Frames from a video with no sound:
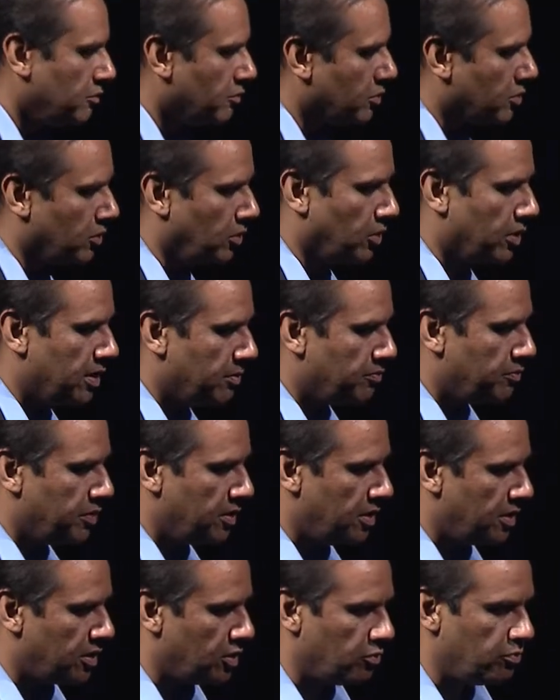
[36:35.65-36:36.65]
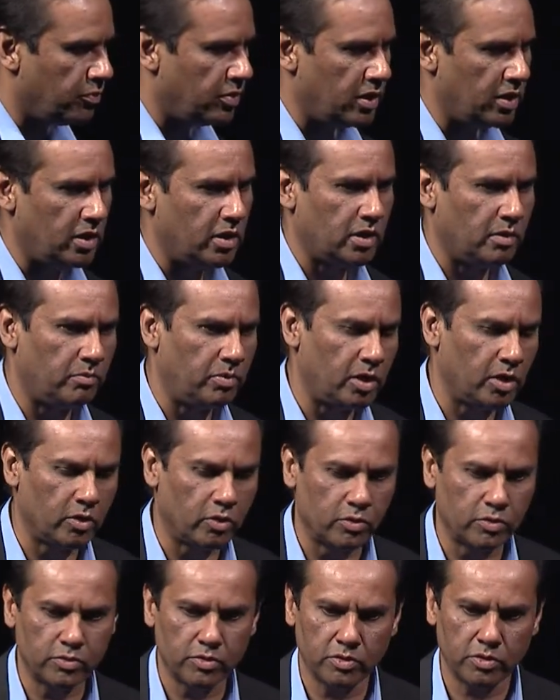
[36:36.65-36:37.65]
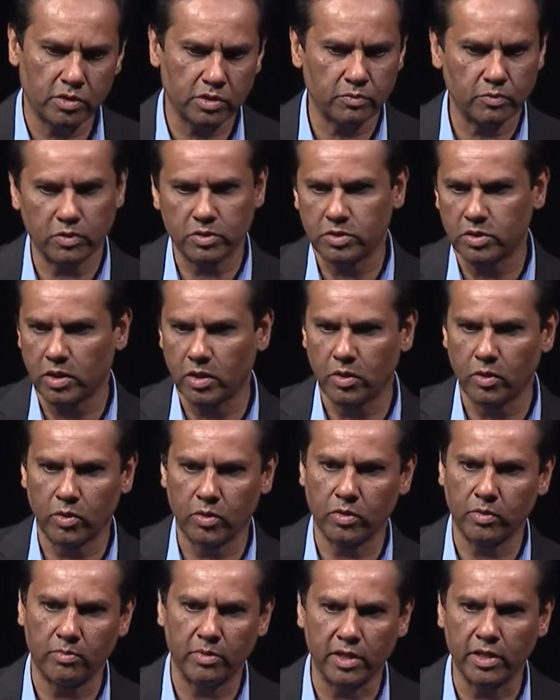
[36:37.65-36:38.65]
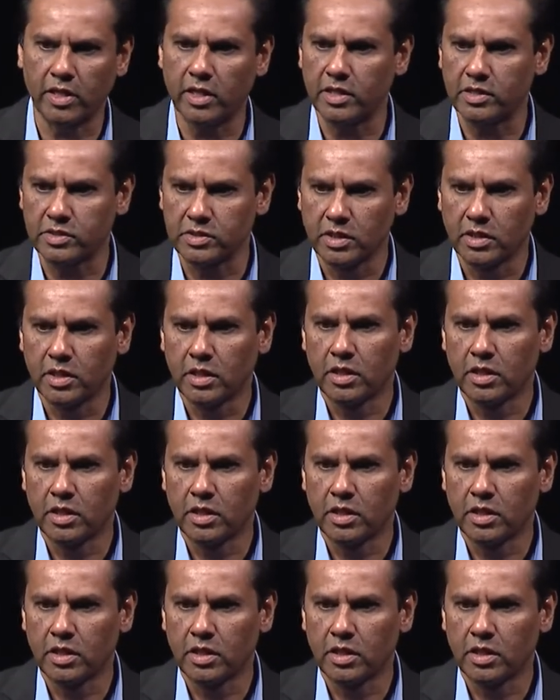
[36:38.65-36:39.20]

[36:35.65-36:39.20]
core and P and P core switches, we'll still go to the big guys.